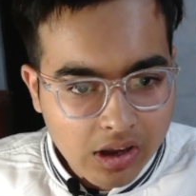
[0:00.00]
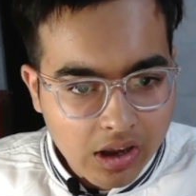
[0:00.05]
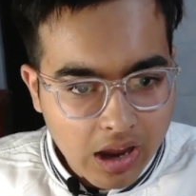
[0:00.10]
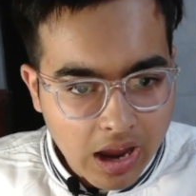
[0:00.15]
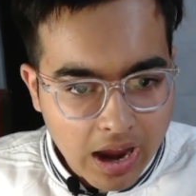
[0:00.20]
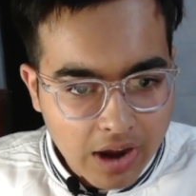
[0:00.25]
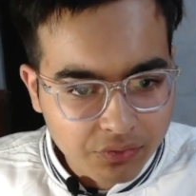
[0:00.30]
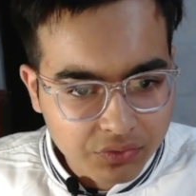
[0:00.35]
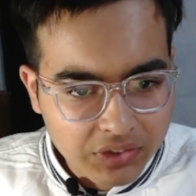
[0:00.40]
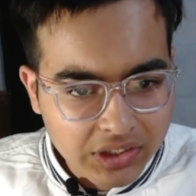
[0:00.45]

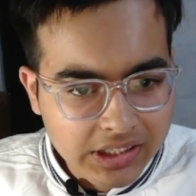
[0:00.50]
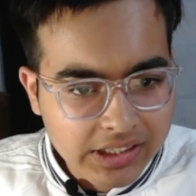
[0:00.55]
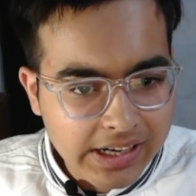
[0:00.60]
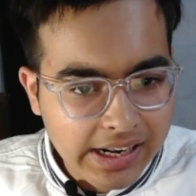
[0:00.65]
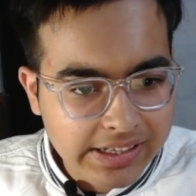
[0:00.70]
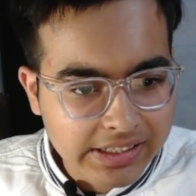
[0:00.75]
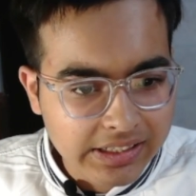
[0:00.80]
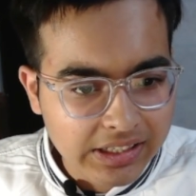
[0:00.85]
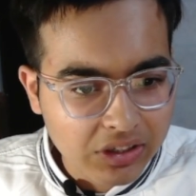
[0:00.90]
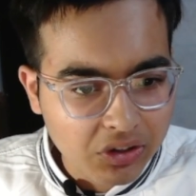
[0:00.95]
after
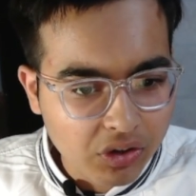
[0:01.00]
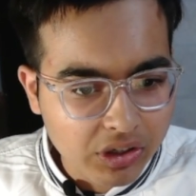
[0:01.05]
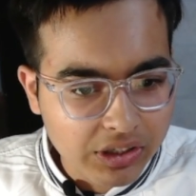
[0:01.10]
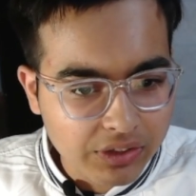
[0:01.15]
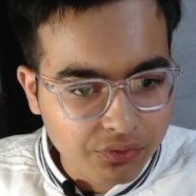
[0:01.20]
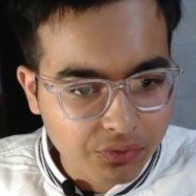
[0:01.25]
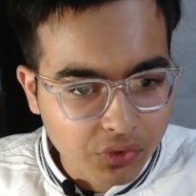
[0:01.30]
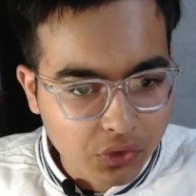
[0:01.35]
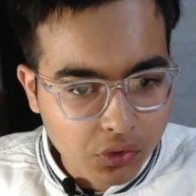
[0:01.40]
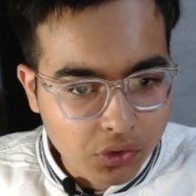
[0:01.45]
knight take on
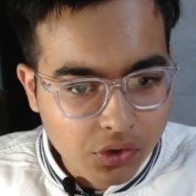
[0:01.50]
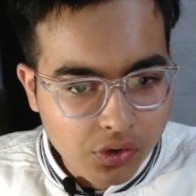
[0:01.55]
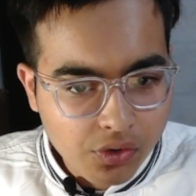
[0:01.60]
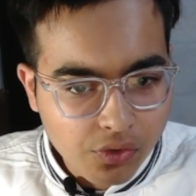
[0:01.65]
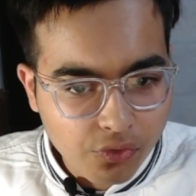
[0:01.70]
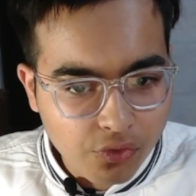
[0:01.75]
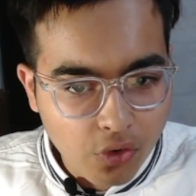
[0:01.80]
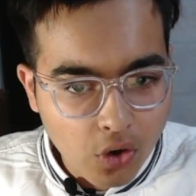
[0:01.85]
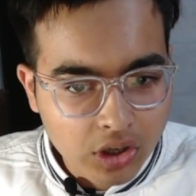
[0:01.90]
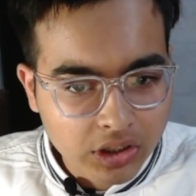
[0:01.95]

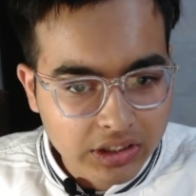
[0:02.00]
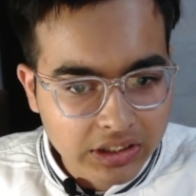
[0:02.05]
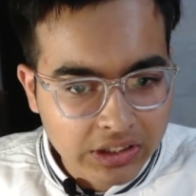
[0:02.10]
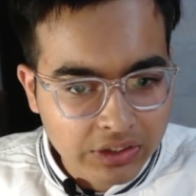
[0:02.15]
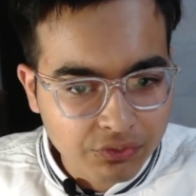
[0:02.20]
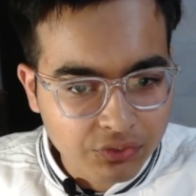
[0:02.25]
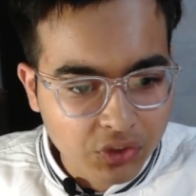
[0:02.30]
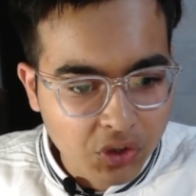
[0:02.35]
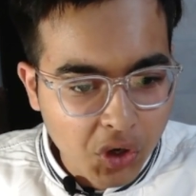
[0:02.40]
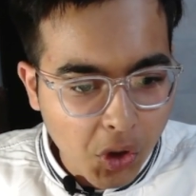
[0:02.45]
e4, what
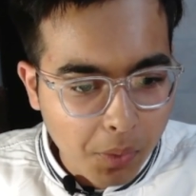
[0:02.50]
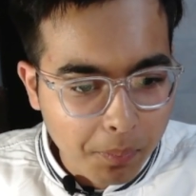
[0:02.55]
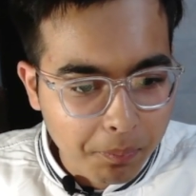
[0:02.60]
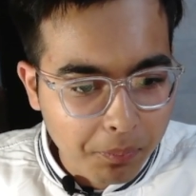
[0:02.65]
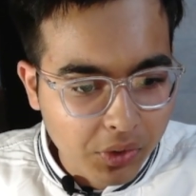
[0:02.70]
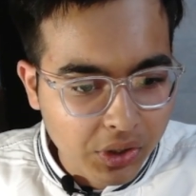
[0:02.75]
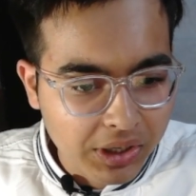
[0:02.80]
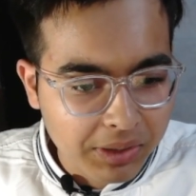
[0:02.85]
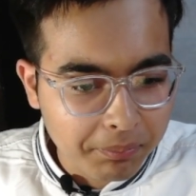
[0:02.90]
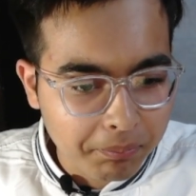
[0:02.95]
if your
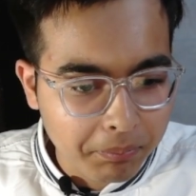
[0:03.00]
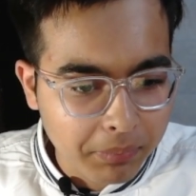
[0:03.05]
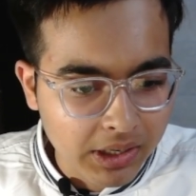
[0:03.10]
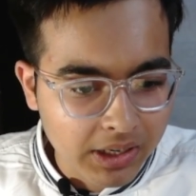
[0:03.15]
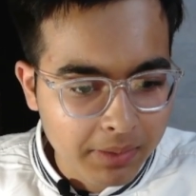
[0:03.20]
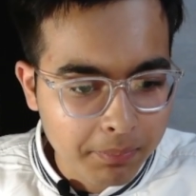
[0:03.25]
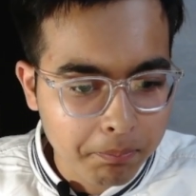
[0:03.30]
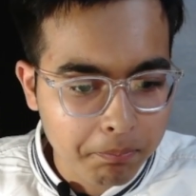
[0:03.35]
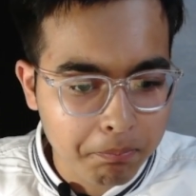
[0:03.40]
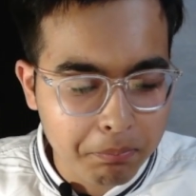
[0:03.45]
opponent
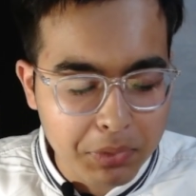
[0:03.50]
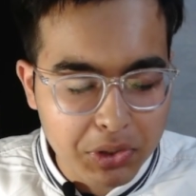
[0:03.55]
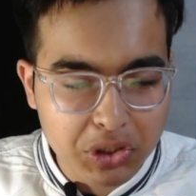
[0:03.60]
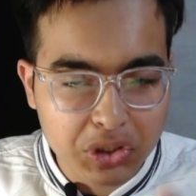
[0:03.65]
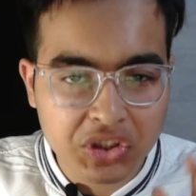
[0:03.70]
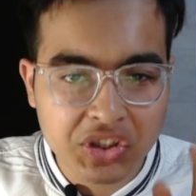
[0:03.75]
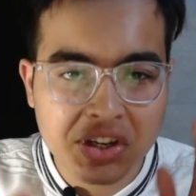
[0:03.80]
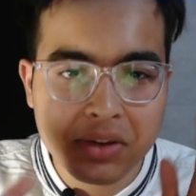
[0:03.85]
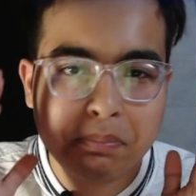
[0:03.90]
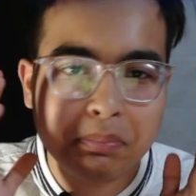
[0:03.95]
play
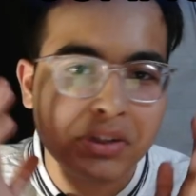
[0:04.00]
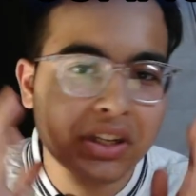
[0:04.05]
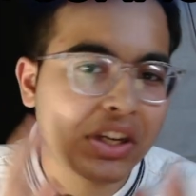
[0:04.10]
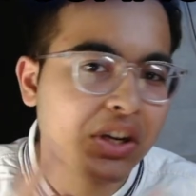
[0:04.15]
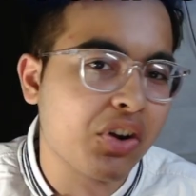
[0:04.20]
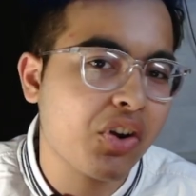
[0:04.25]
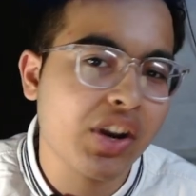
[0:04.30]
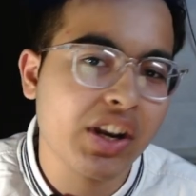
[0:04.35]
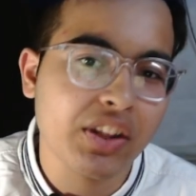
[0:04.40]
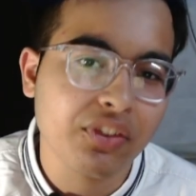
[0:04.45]
bishop
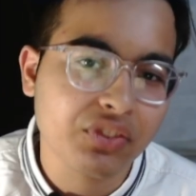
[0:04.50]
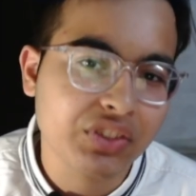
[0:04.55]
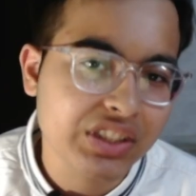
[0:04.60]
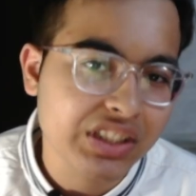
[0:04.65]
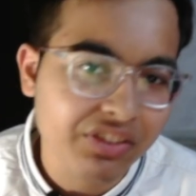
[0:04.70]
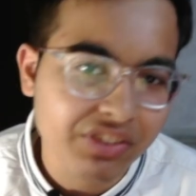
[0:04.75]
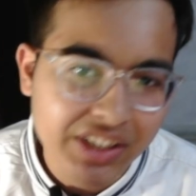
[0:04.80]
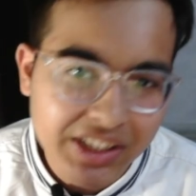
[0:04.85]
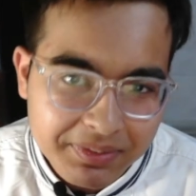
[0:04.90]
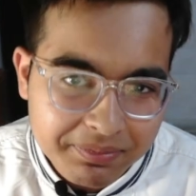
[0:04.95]
take on
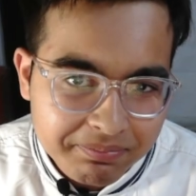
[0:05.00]
f7?